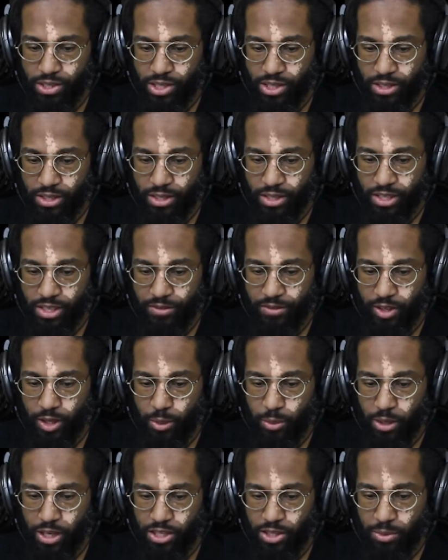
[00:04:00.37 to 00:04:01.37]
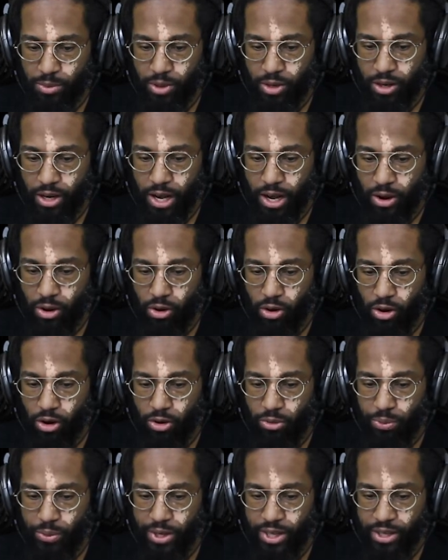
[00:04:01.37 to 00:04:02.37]
sensitivity based upon how
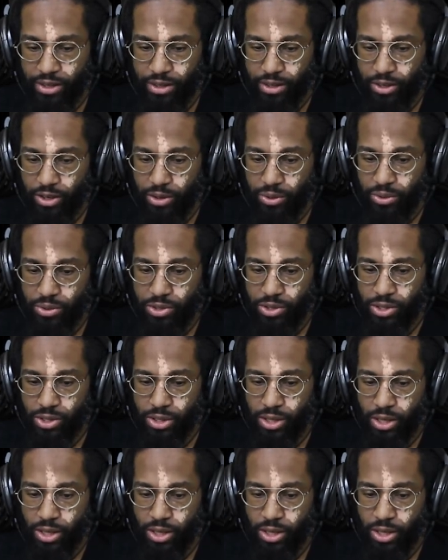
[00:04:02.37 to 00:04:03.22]
hard we hit the notes.